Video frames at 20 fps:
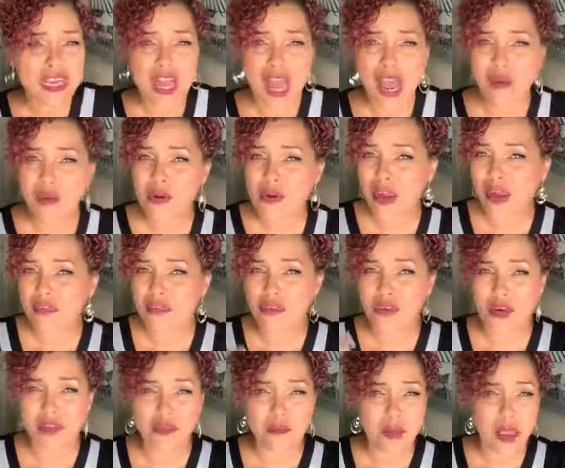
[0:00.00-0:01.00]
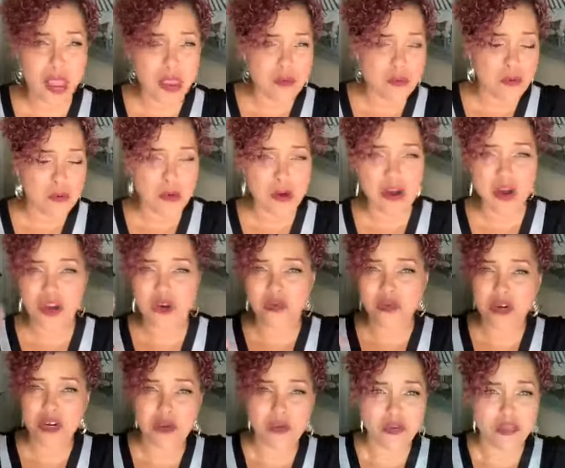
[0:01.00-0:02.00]
now we don't have to do all the paperwork
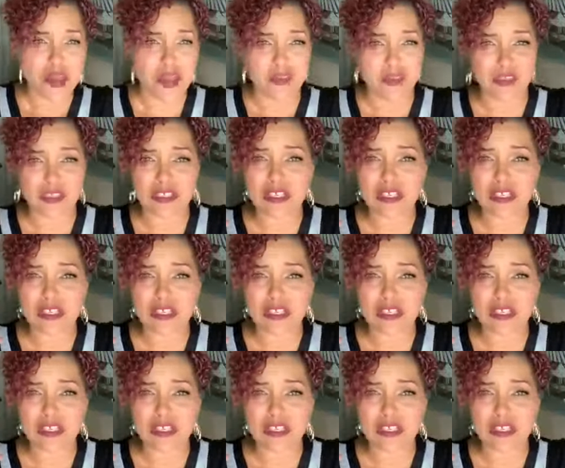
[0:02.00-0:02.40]
and we're done with all